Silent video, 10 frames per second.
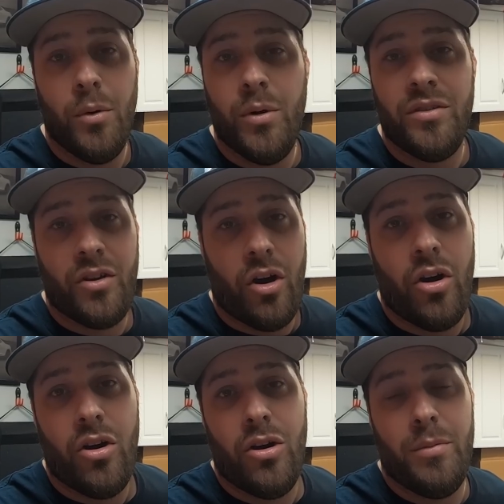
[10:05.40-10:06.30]
But once
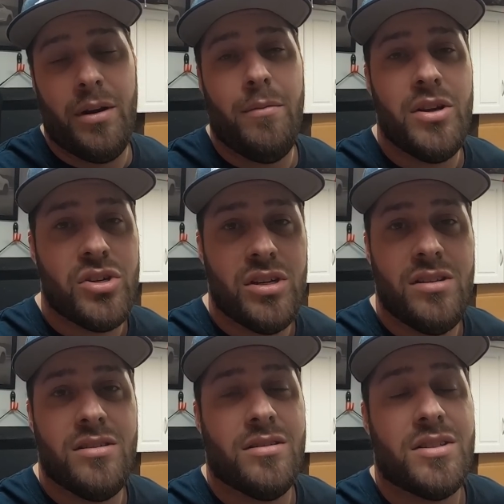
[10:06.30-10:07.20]
CARB and
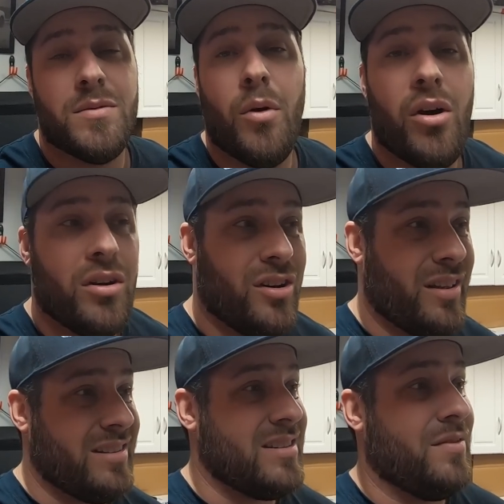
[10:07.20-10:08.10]
emissions and smog and all
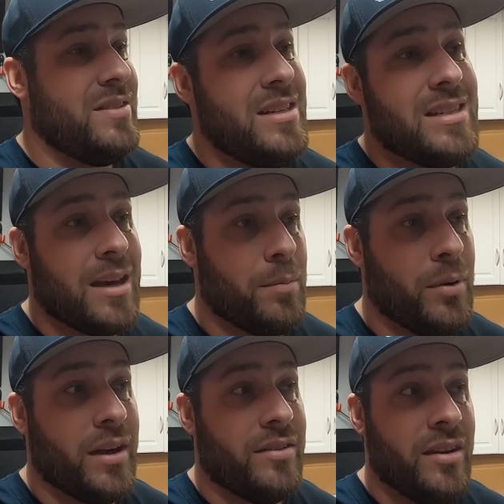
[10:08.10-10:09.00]
that stuff did take
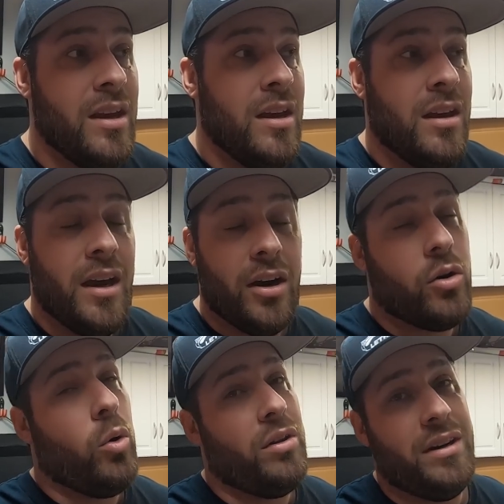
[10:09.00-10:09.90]
place, air
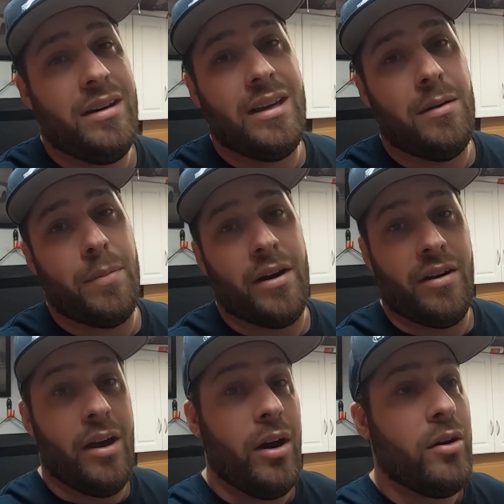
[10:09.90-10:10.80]
quality did get better.
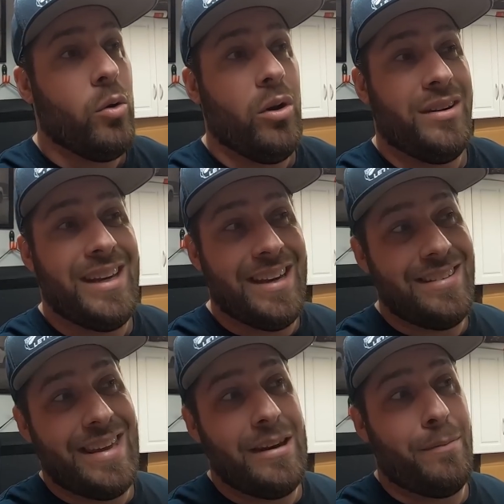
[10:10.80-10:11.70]
Now, air quality
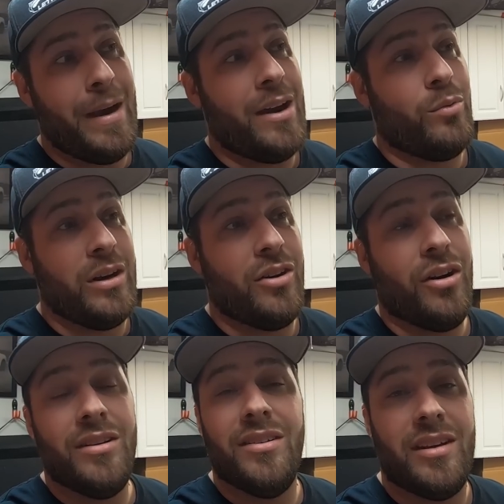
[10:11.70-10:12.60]
is getting bad
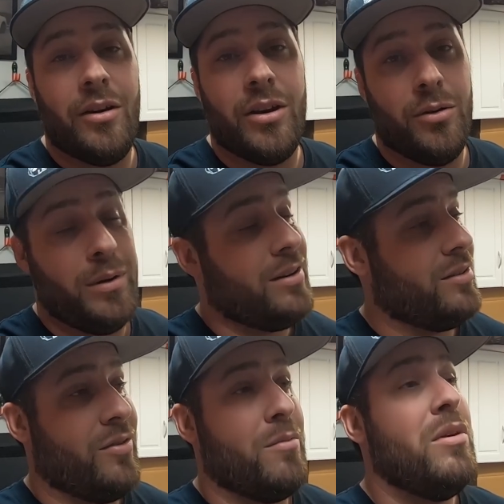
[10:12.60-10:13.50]
regardless out here
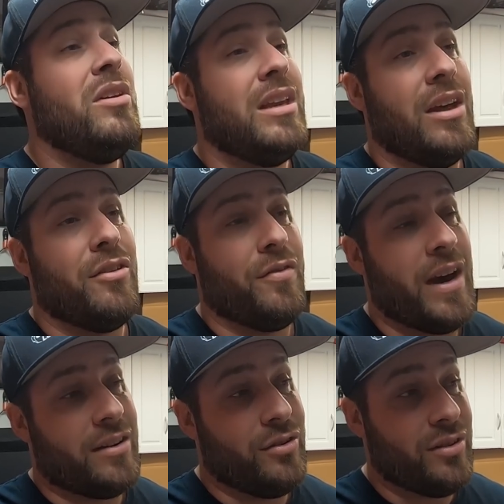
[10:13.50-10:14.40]
because of a million other
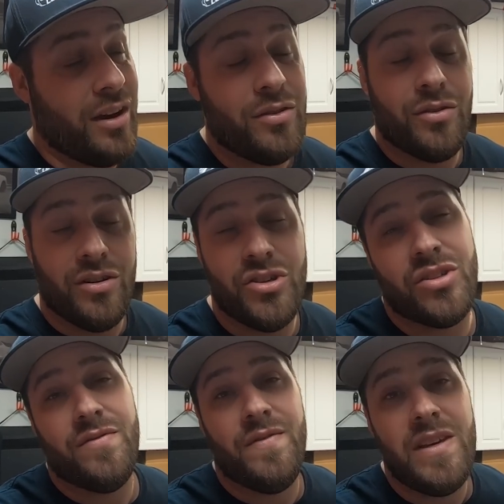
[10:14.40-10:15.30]
factors other than
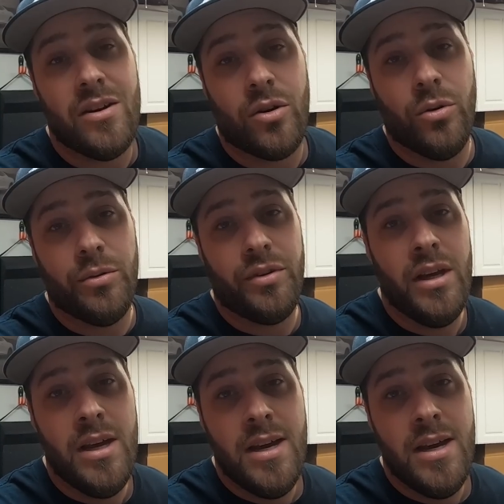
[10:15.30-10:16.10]
just vehicles.